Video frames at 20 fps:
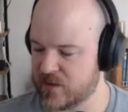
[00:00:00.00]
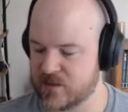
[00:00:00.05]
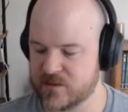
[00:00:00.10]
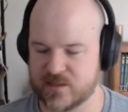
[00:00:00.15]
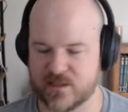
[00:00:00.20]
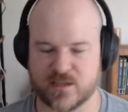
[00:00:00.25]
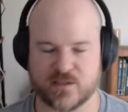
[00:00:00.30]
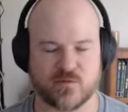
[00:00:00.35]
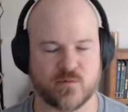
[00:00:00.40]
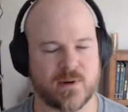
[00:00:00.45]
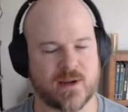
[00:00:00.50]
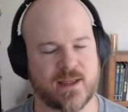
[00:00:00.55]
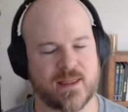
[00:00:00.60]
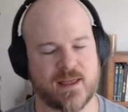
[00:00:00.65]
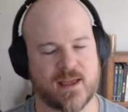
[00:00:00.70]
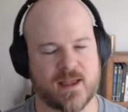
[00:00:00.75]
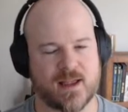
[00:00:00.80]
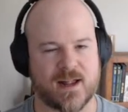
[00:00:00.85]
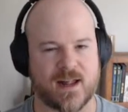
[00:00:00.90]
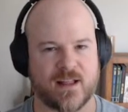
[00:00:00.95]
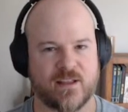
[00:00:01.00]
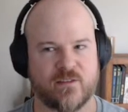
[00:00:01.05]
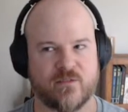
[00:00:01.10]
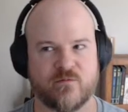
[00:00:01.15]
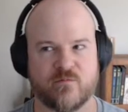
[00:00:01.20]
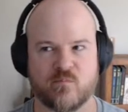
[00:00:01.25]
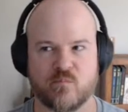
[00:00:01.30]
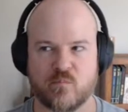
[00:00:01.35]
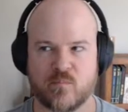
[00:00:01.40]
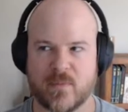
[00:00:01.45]
That's a way that I kind of
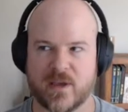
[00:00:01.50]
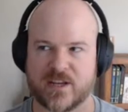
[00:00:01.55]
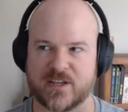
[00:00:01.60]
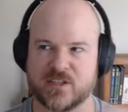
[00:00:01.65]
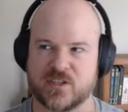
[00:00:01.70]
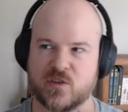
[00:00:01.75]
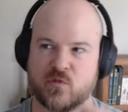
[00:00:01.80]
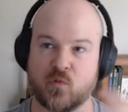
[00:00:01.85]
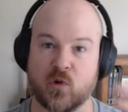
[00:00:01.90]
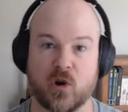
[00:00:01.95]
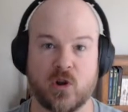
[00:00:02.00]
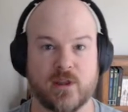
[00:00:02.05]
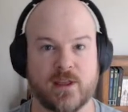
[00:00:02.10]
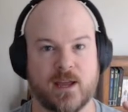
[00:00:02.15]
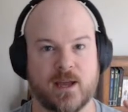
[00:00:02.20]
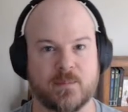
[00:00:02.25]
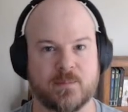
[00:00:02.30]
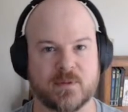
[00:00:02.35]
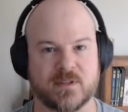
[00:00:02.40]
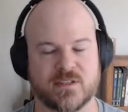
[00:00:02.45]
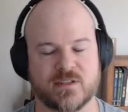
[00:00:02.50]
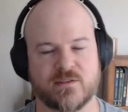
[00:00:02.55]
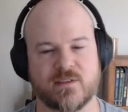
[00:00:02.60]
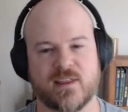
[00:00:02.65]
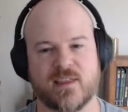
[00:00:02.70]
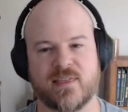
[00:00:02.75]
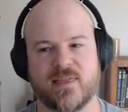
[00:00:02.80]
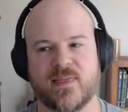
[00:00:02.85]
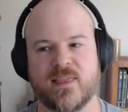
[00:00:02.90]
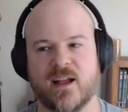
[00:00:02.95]
mix the world up so
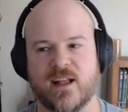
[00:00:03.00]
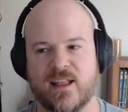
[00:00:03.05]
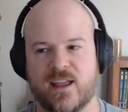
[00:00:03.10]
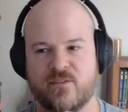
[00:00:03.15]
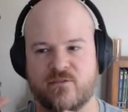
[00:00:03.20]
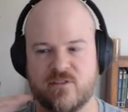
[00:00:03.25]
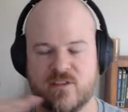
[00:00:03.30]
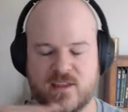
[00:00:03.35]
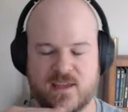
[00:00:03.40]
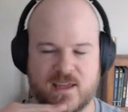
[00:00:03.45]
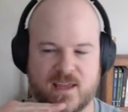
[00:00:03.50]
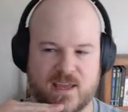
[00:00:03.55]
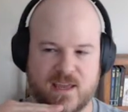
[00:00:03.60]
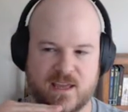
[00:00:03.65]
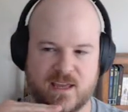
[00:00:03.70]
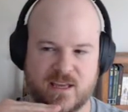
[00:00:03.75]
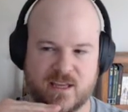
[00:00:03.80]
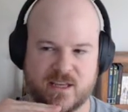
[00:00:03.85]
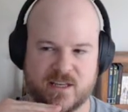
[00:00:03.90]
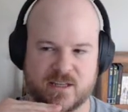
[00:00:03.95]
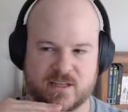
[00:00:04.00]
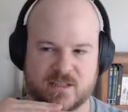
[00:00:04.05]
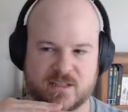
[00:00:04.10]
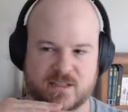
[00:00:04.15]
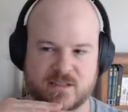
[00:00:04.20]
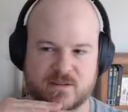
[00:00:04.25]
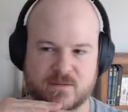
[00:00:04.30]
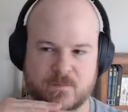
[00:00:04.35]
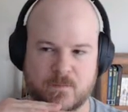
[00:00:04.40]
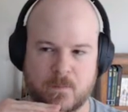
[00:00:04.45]
that not everything is
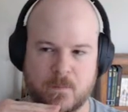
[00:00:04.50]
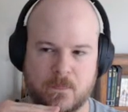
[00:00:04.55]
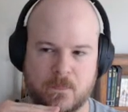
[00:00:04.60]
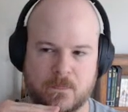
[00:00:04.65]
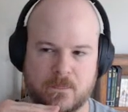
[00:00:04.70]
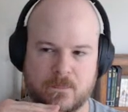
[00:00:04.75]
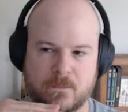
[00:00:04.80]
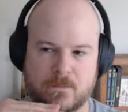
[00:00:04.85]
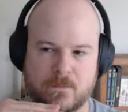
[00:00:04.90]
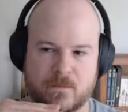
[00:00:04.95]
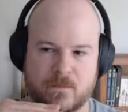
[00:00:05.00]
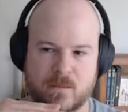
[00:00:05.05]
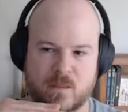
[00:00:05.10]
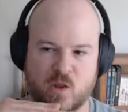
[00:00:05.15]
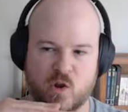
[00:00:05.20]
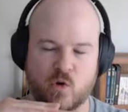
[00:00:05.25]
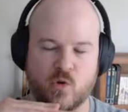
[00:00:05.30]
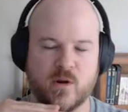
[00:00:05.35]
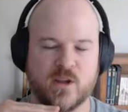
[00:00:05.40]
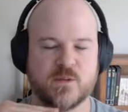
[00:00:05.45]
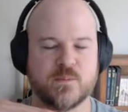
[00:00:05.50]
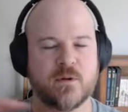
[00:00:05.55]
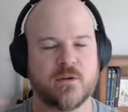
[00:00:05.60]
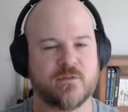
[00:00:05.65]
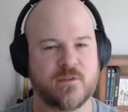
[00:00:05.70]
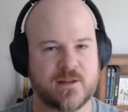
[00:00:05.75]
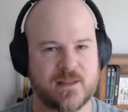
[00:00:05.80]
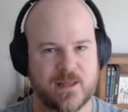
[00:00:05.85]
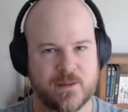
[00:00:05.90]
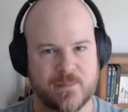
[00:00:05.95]
always
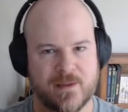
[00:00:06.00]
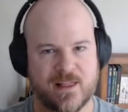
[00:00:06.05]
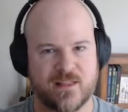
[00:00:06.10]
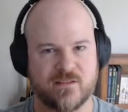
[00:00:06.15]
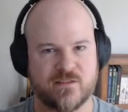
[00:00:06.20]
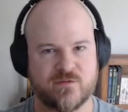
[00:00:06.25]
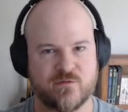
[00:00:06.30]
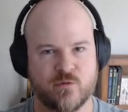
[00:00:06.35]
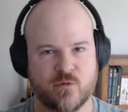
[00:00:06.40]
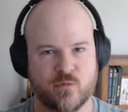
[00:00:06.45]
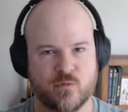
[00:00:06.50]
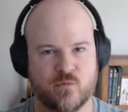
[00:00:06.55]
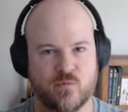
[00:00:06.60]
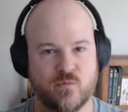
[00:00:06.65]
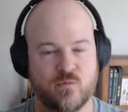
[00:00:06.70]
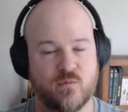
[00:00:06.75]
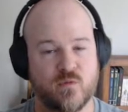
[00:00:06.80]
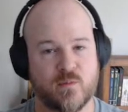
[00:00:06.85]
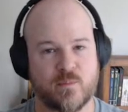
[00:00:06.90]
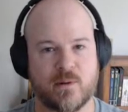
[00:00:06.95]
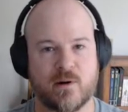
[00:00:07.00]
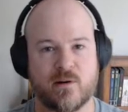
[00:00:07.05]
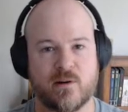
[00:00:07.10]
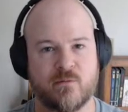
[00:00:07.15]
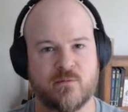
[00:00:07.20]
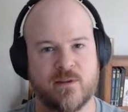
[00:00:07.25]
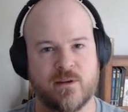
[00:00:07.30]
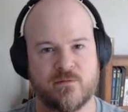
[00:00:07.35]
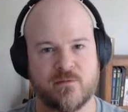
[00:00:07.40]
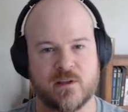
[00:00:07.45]
perfectly balanced for party
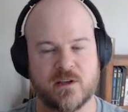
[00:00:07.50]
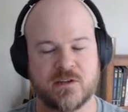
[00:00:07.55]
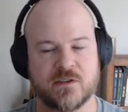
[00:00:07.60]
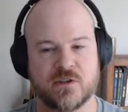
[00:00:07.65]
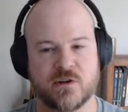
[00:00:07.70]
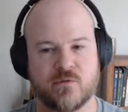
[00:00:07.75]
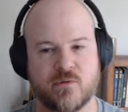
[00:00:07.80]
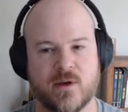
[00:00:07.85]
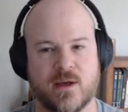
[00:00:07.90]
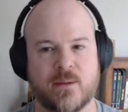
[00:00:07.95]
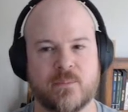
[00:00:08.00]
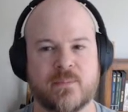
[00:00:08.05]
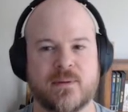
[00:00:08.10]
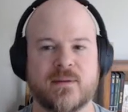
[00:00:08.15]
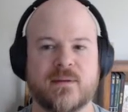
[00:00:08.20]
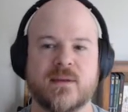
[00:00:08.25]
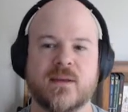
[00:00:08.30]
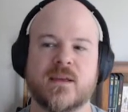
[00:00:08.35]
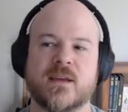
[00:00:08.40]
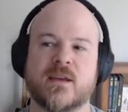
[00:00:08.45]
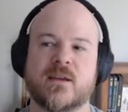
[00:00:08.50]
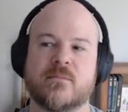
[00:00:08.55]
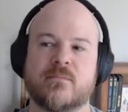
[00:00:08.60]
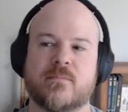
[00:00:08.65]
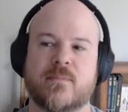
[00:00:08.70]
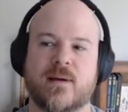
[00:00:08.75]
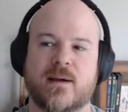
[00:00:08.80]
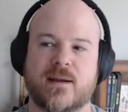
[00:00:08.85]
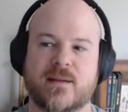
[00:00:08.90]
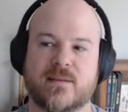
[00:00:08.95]
whenever they show up,
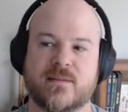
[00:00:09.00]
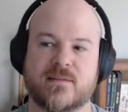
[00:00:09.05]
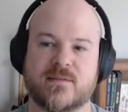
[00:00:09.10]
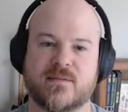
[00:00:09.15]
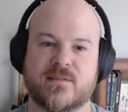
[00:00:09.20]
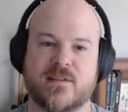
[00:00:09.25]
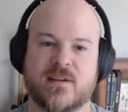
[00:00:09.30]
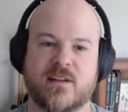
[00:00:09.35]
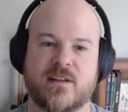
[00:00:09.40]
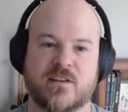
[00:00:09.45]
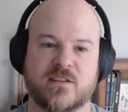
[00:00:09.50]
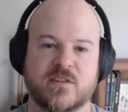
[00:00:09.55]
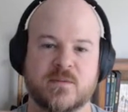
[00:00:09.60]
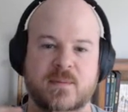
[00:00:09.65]
but it also